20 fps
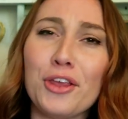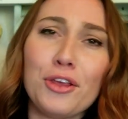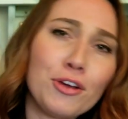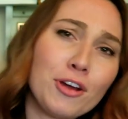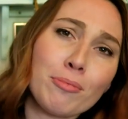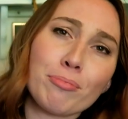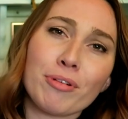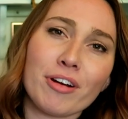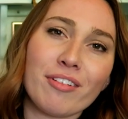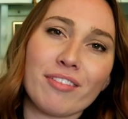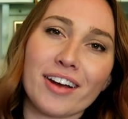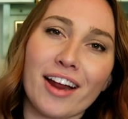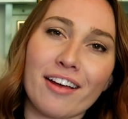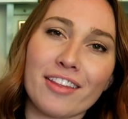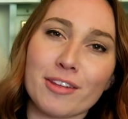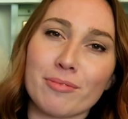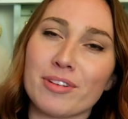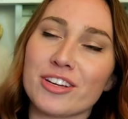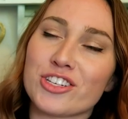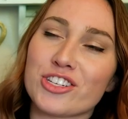you can print one
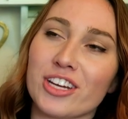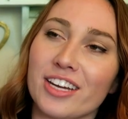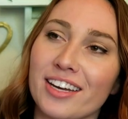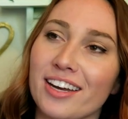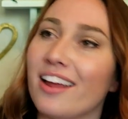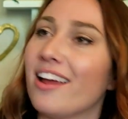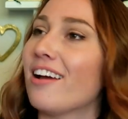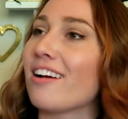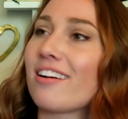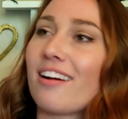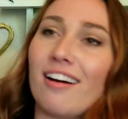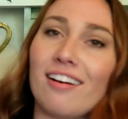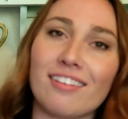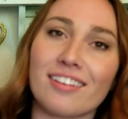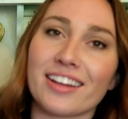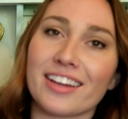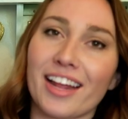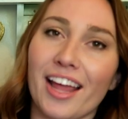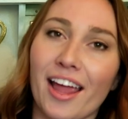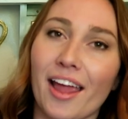out in the mission,
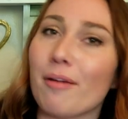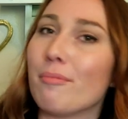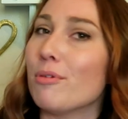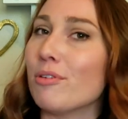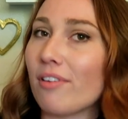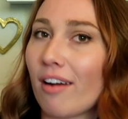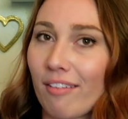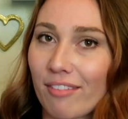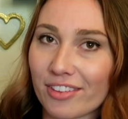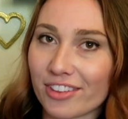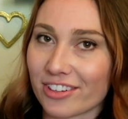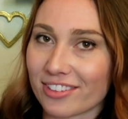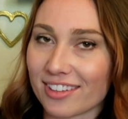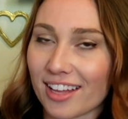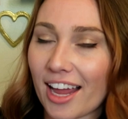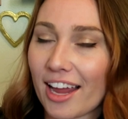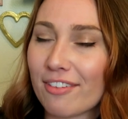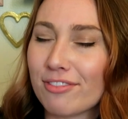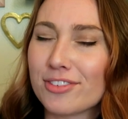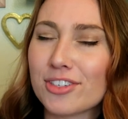call it a day, move on with your
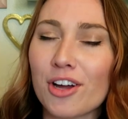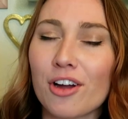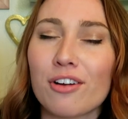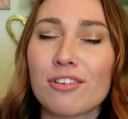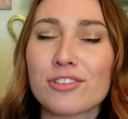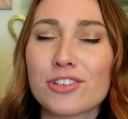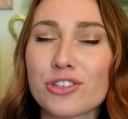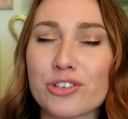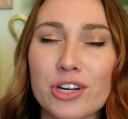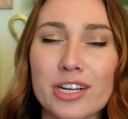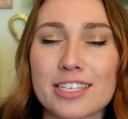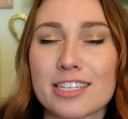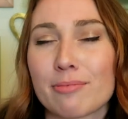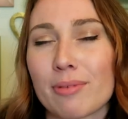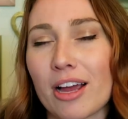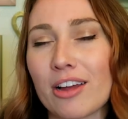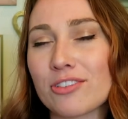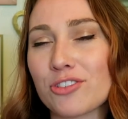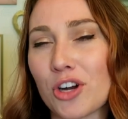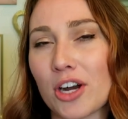life. Don't stress
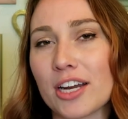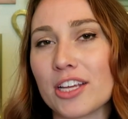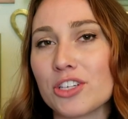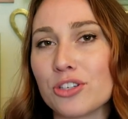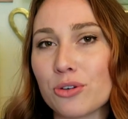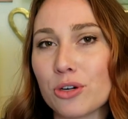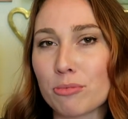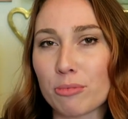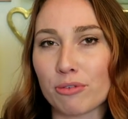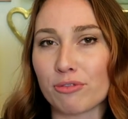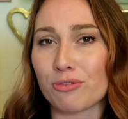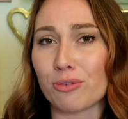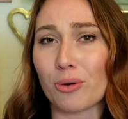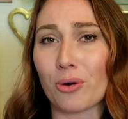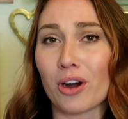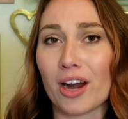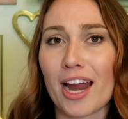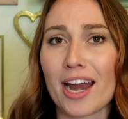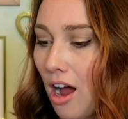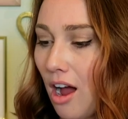about trying to do it
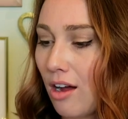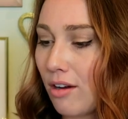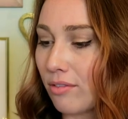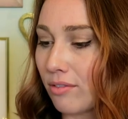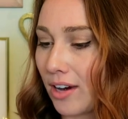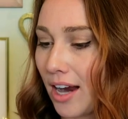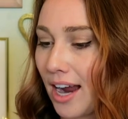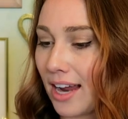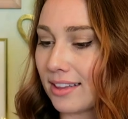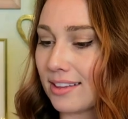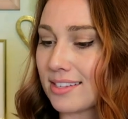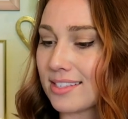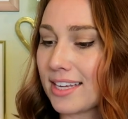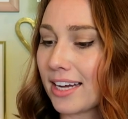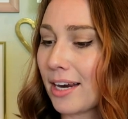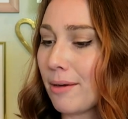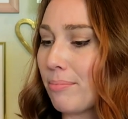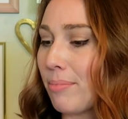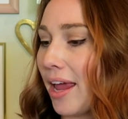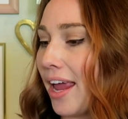before. All right, the
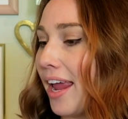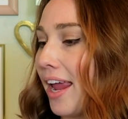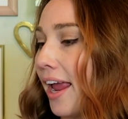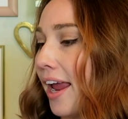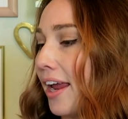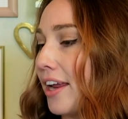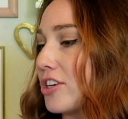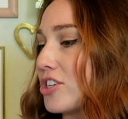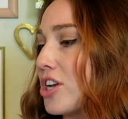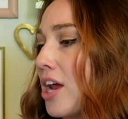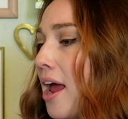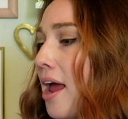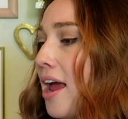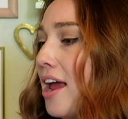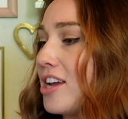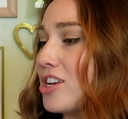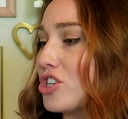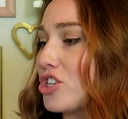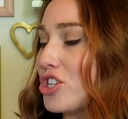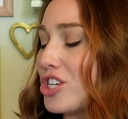second page,
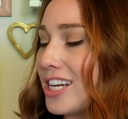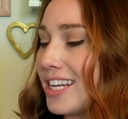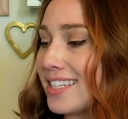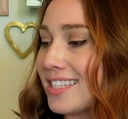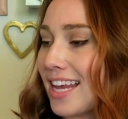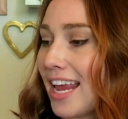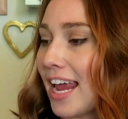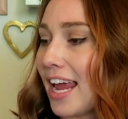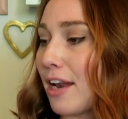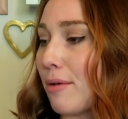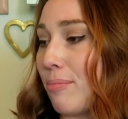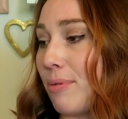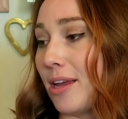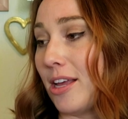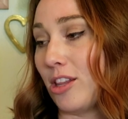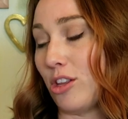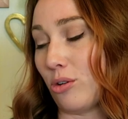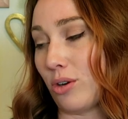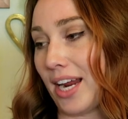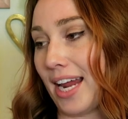sheets and
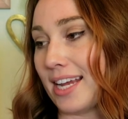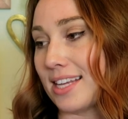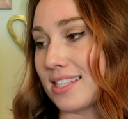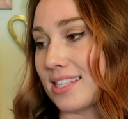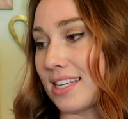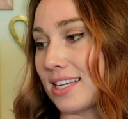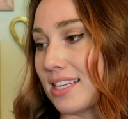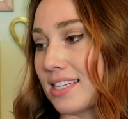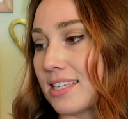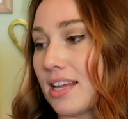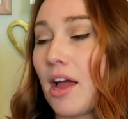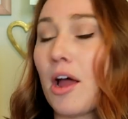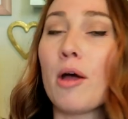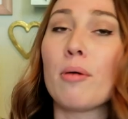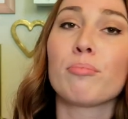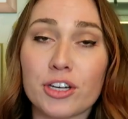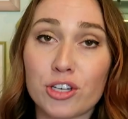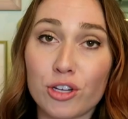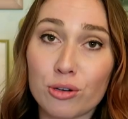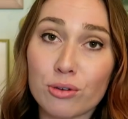pillowcases.
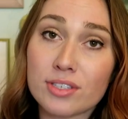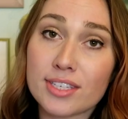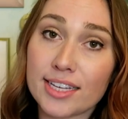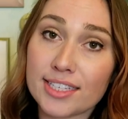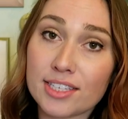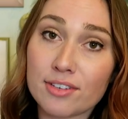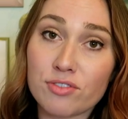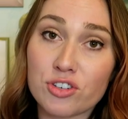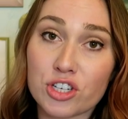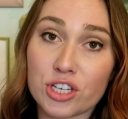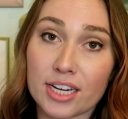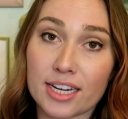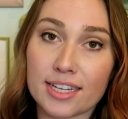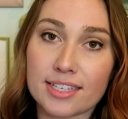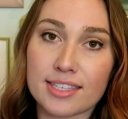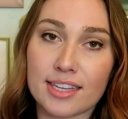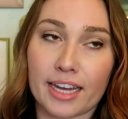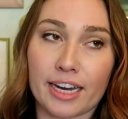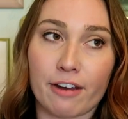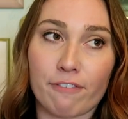Bring two sets of
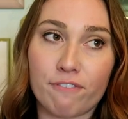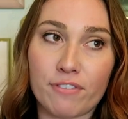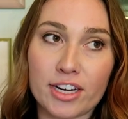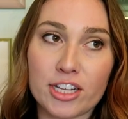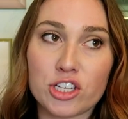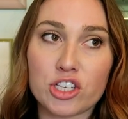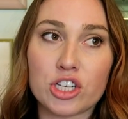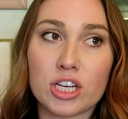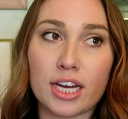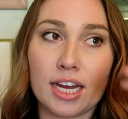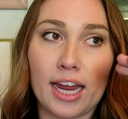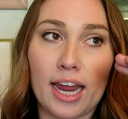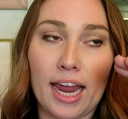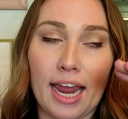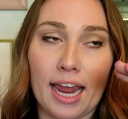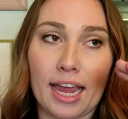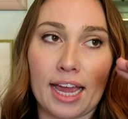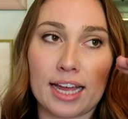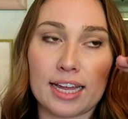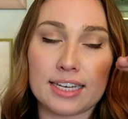sheets, like a fitted
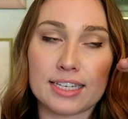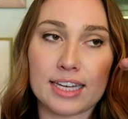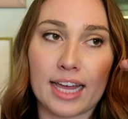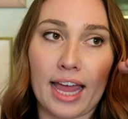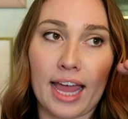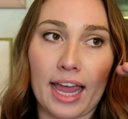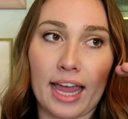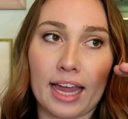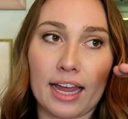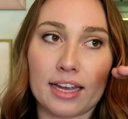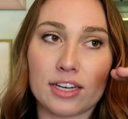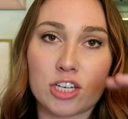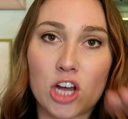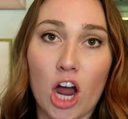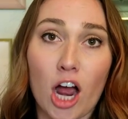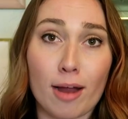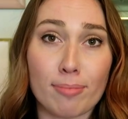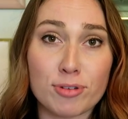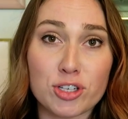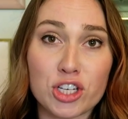sheet and a
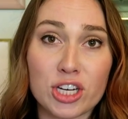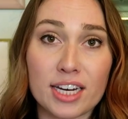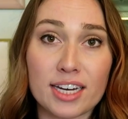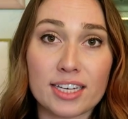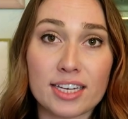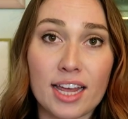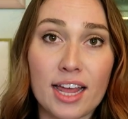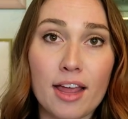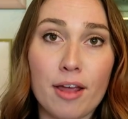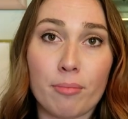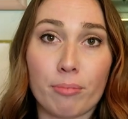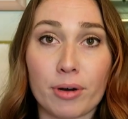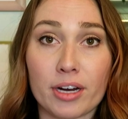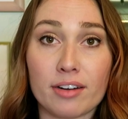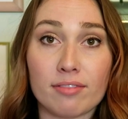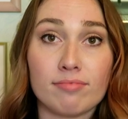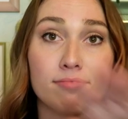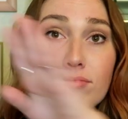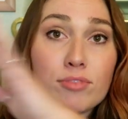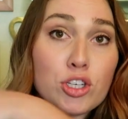top sheet.
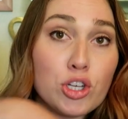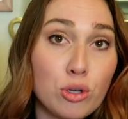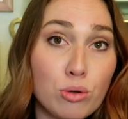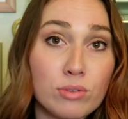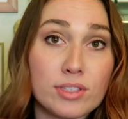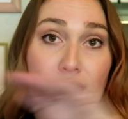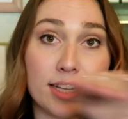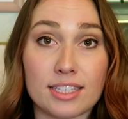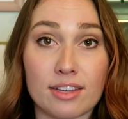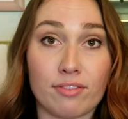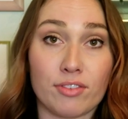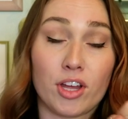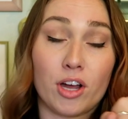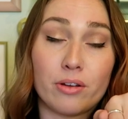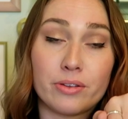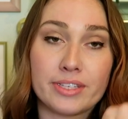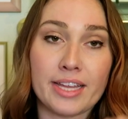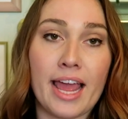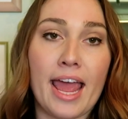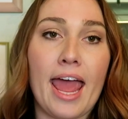Bring two sets of
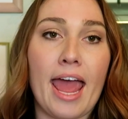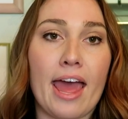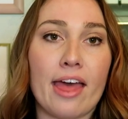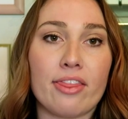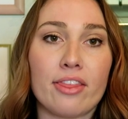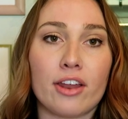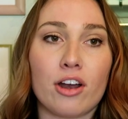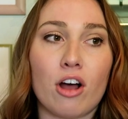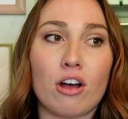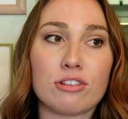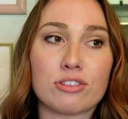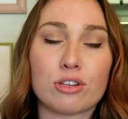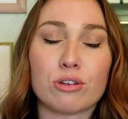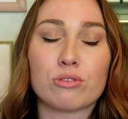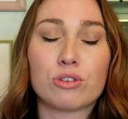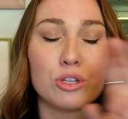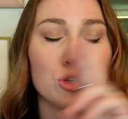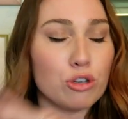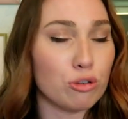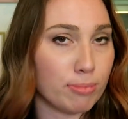those, and then
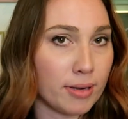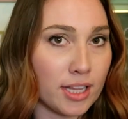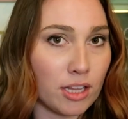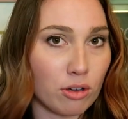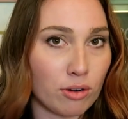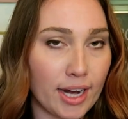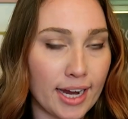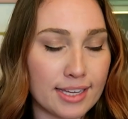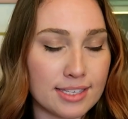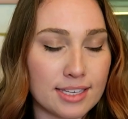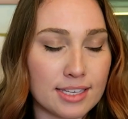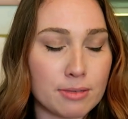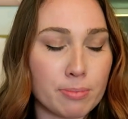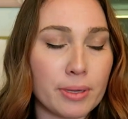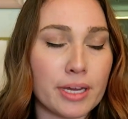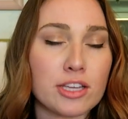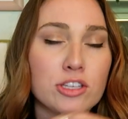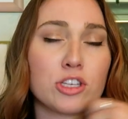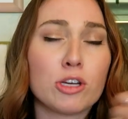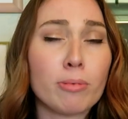also two pillowcases,
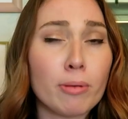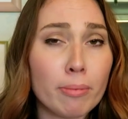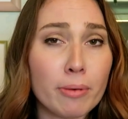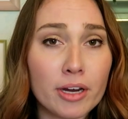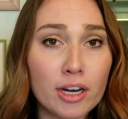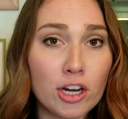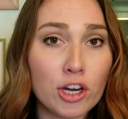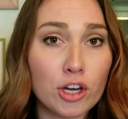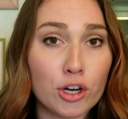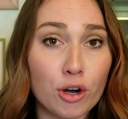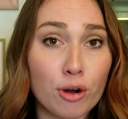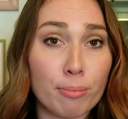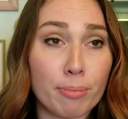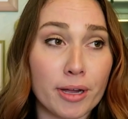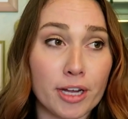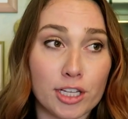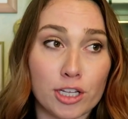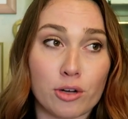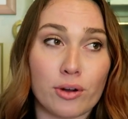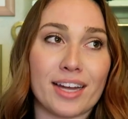because you'll be bringing your own
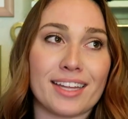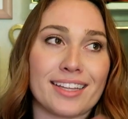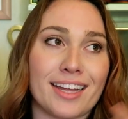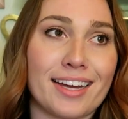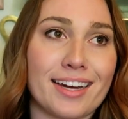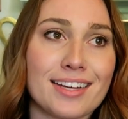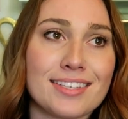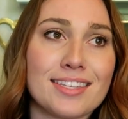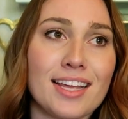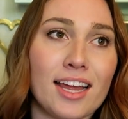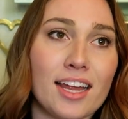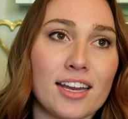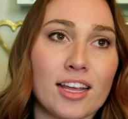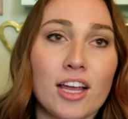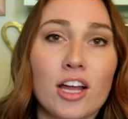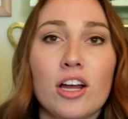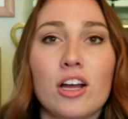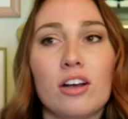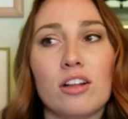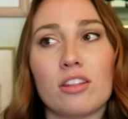pillow, and like I
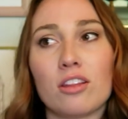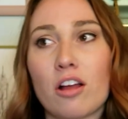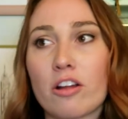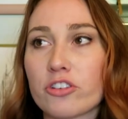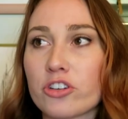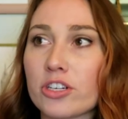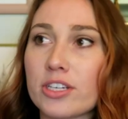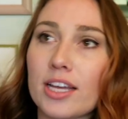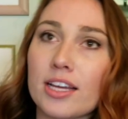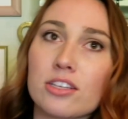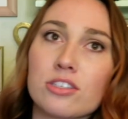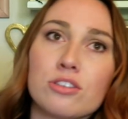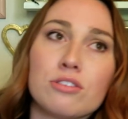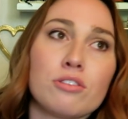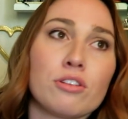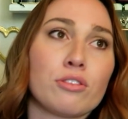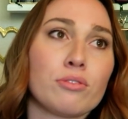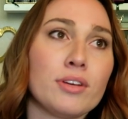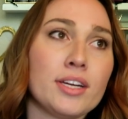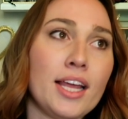said, laundry takes
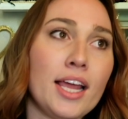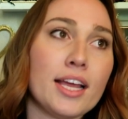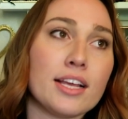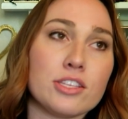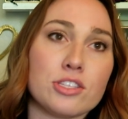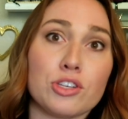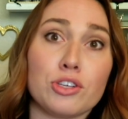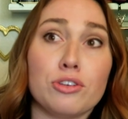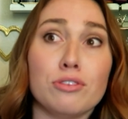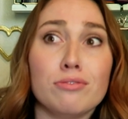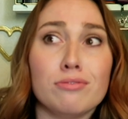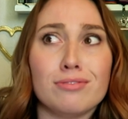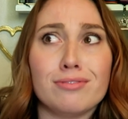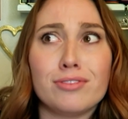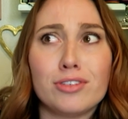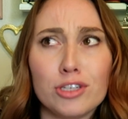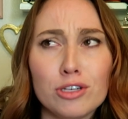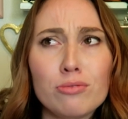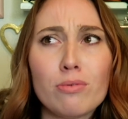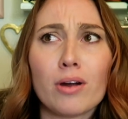two to three days. You
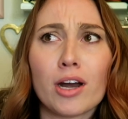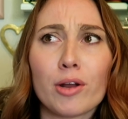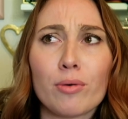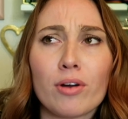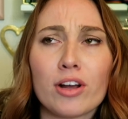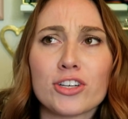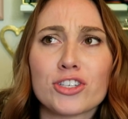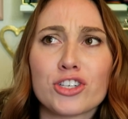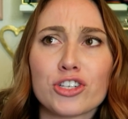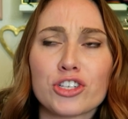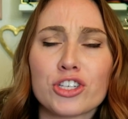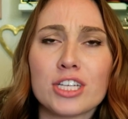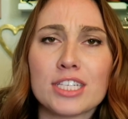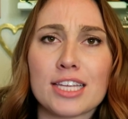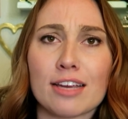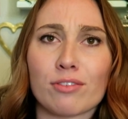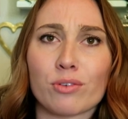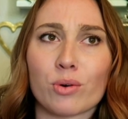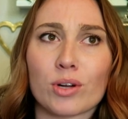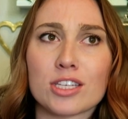do want to wash your
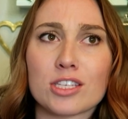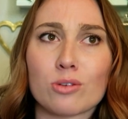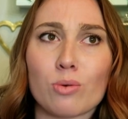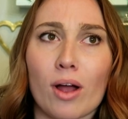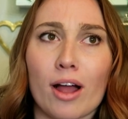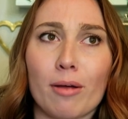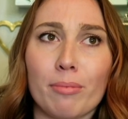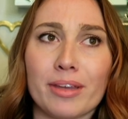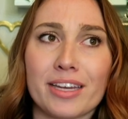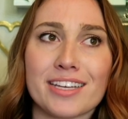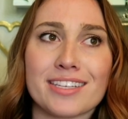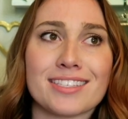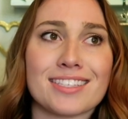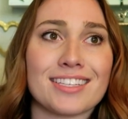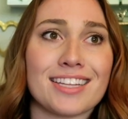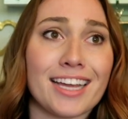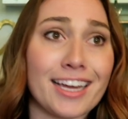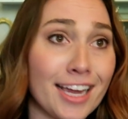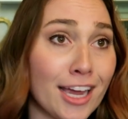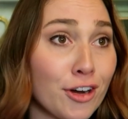sheets every once in a while
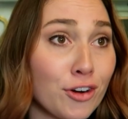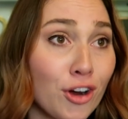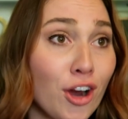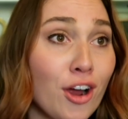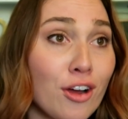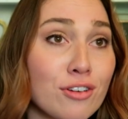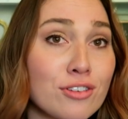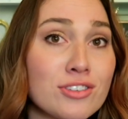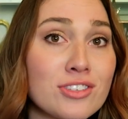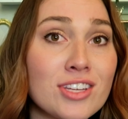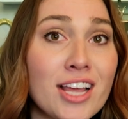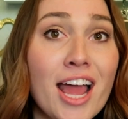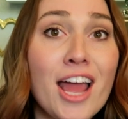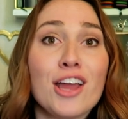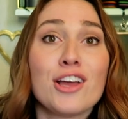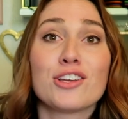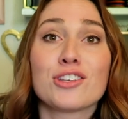because they get gross.